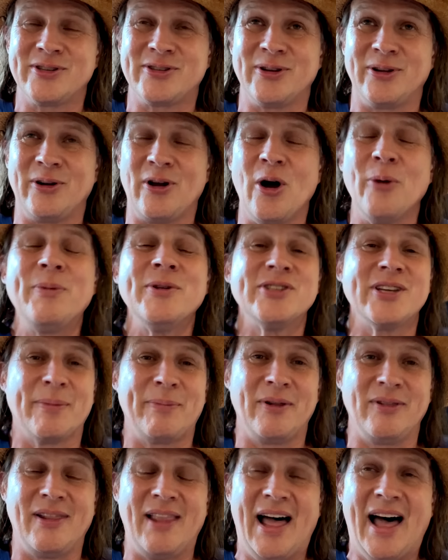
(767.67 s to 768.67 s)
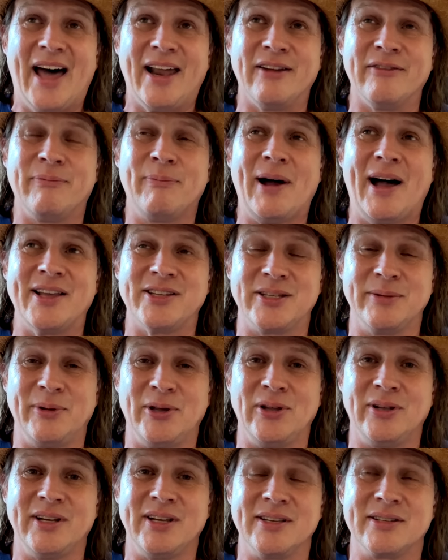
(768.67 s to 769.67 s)
So it opens up a lot of
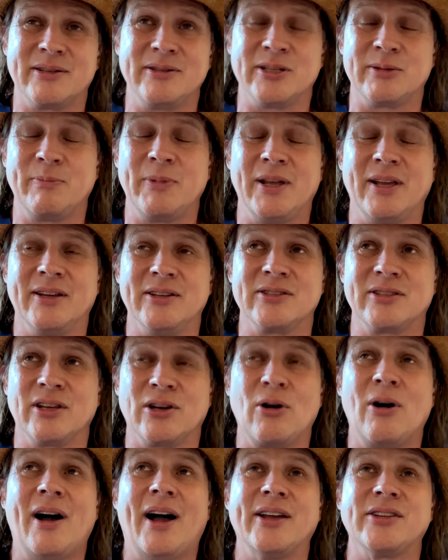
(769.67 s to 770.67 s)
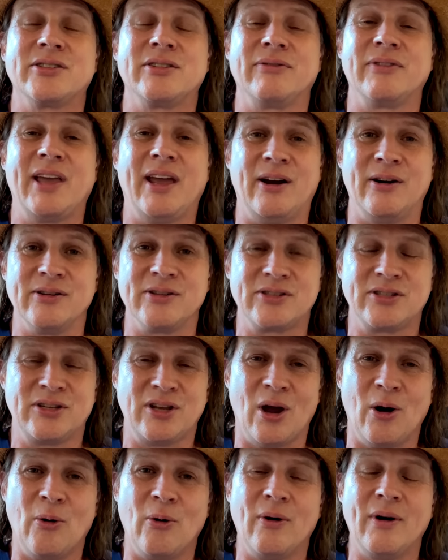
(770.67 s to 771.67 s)
possibilities just because the cost of care is
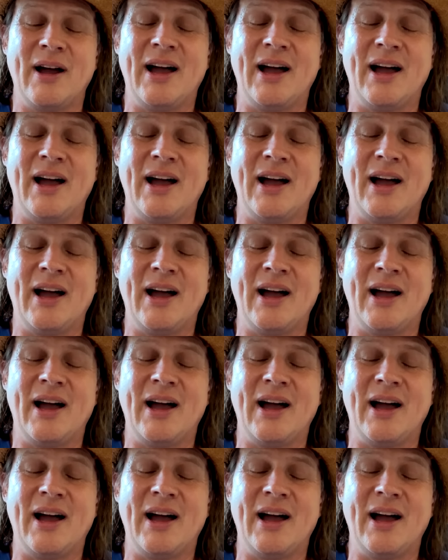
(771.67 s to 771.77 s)
so